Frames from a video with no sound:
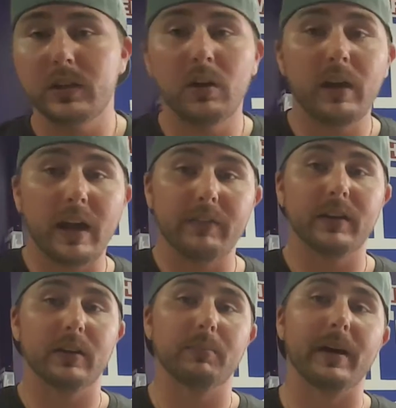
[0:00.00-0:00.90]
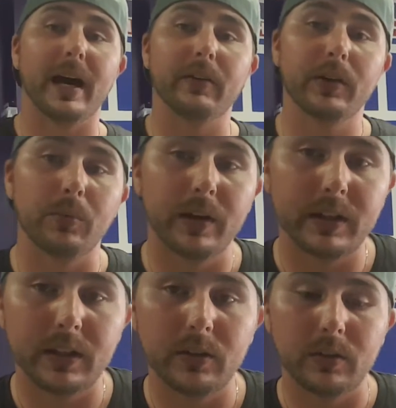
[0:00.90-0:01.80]
don't have another battery
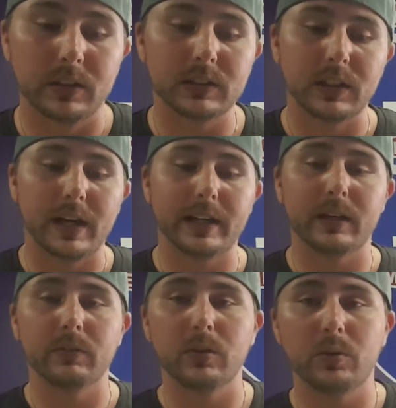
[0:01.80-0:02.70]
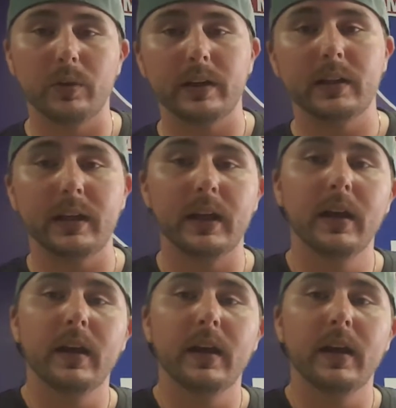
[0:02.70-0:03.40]
with you to slide in real quickly,